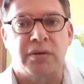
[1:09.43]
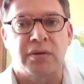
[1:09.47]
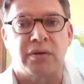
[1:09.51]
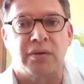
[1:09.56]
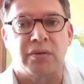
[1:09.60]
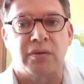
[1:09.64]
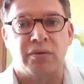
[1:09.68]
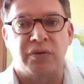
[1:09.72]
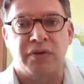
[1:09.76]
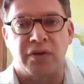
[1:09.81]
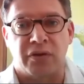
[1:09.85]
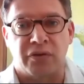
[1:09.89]

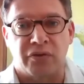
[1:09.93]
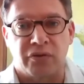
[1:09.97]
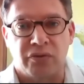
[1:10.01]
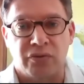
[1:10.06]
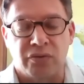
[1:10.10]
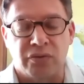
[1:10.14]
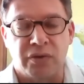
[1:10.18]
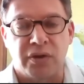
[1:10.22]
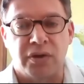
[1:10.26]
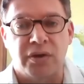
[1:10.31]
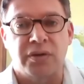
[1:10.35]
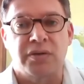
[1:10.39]
with our
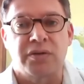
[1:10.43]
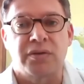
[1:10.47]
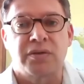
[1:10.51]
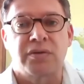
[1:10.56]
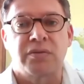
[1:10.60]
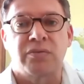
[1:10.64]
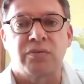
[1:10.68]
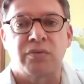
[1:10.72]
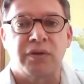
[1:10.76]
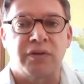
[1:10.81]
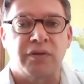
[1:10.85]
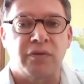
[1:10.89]
students,
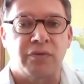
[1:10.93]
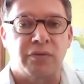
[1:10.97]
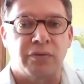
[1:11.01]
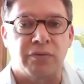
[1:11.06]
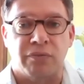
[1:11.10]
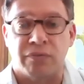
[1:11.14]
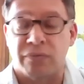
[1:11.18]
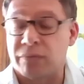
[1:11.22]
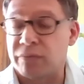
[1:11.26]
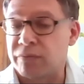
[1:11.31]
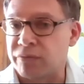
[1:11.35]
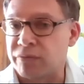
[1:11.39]
with
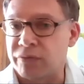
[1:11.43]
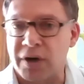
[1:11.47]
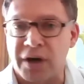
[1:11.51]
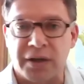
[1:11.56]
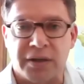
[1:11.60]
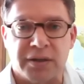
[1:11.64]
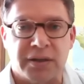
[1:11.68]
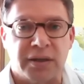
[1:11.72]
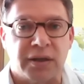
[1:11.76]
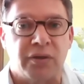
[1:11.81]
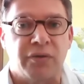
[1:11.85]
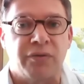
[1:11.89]
friends
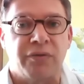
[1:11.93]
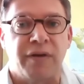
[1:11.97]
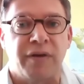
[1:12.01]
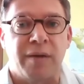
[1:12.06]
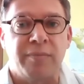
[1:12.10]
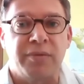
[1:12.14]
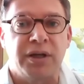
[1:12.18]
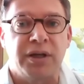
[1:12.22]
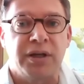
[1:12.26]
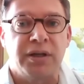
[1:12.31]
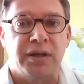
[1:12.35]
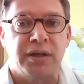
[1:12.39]
and the
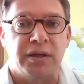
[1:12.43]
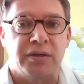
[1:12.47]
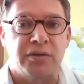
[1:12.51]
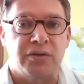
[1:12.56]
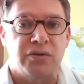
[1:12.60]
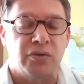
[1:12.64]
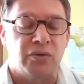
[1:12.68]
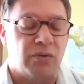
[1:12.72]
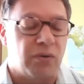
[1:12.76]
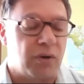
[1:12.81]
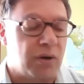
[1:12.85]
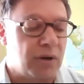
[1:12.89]
family, and so
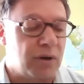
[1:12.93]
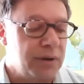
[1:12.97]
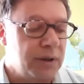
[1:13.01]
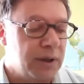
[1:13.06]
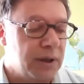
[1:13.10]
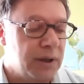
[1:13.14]
on.